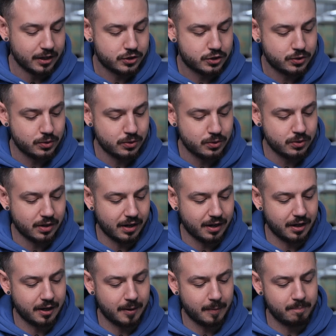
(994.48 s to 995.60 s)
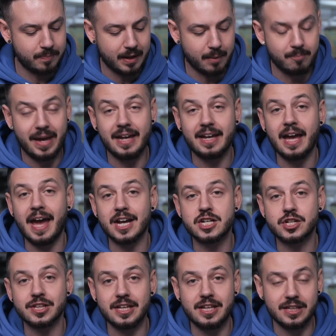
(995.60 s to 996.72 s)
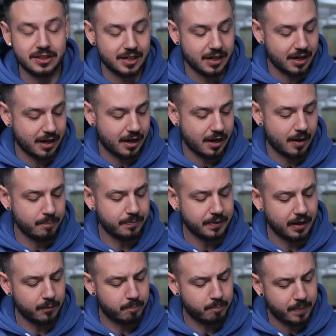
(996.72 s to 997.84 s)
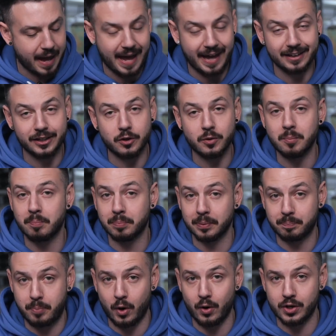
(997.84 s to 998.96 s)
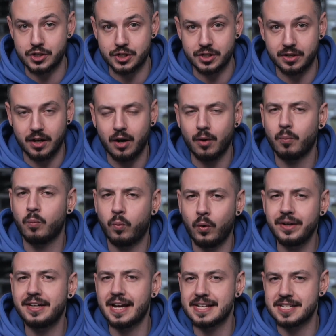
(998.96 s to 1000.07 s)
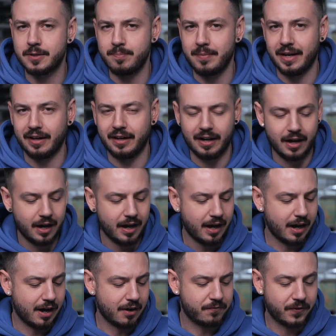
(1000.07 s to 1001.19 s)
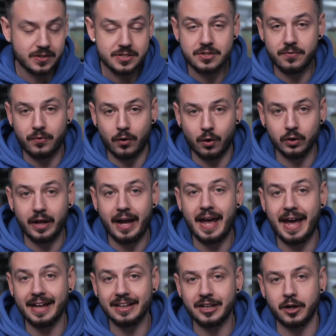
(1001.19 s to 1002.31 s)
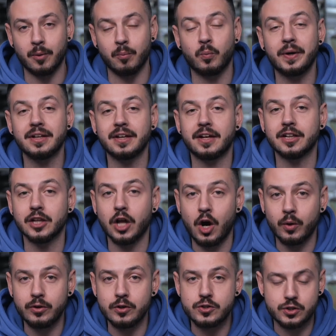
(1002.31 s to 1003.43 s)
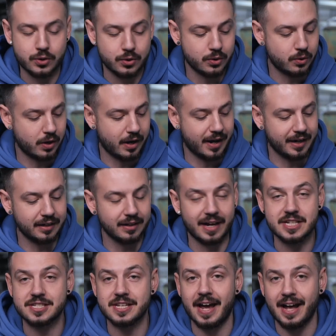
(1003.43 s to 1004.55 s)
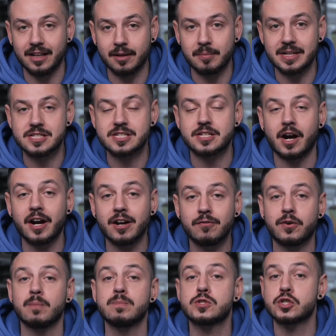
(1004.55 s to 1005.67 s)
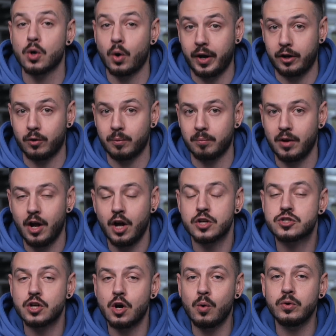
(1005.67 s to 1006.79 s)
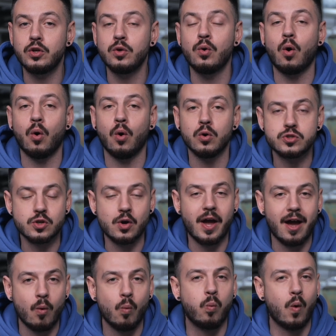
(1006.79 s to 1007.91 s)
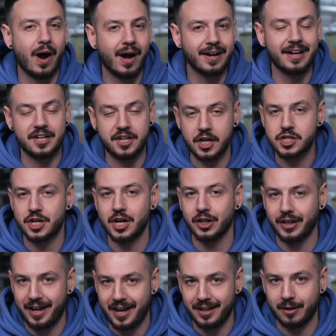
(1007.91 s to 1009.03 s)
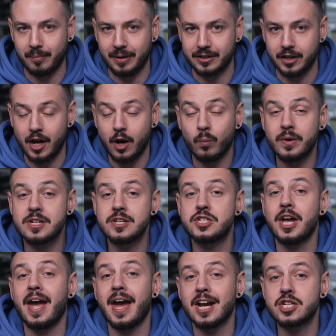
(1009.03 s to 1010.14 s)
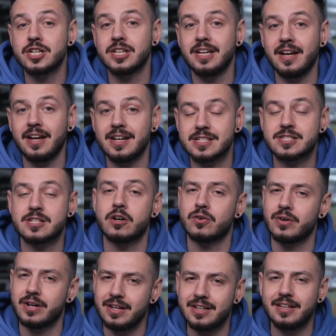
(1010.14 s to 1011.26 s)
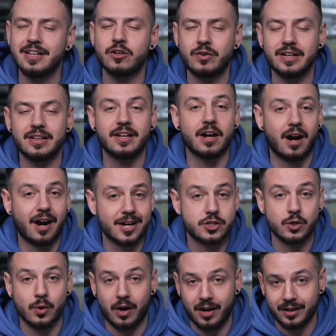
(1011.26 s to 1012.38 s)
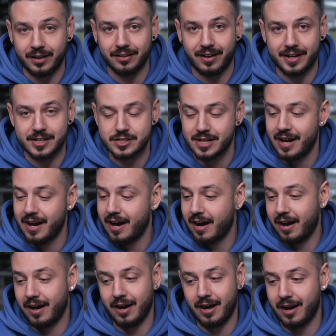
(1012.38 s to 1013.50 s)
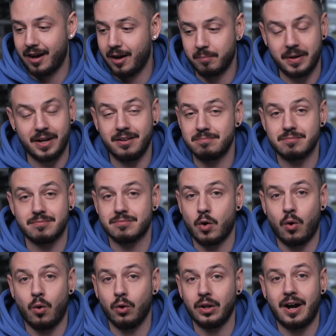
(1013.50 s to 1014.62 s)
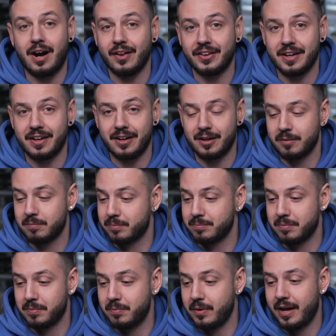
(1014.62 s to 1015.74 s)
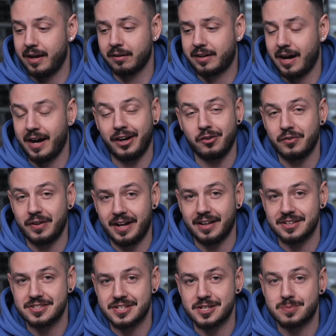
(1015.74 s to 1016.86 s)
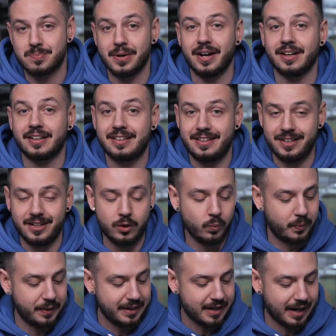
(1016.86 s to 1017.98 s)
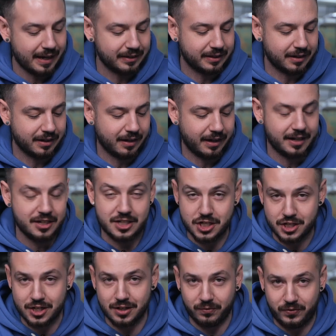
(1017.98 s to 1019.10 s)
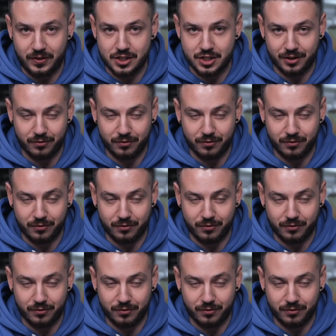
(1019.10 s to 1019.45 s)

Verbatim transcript: to make actually the helium purge. What does it mean? First of all, helium will allow you to analyze elements starting from sodium. So you also have one additional element, which actually is really hard to analyze in all other kind of analysis. But here we got the additional feature